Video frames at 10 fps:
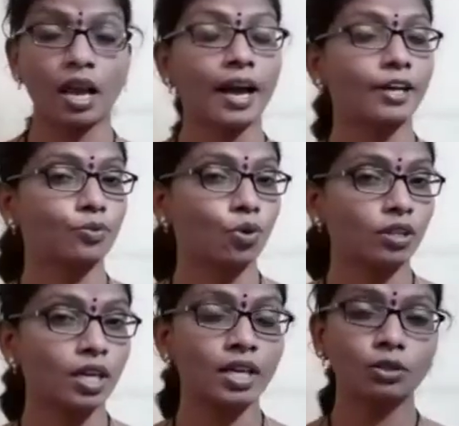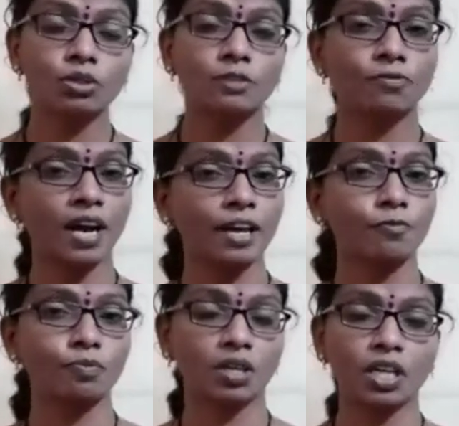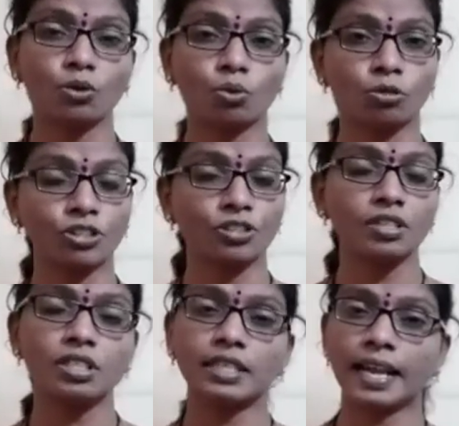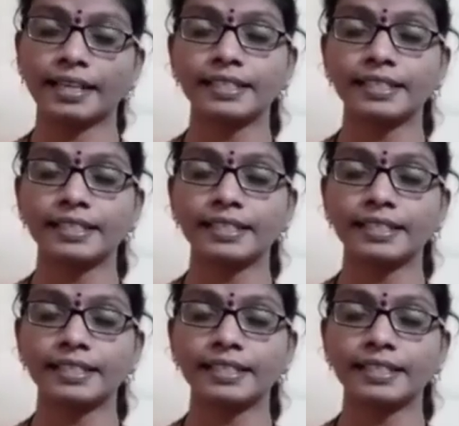And what are those 5 main oceans? Let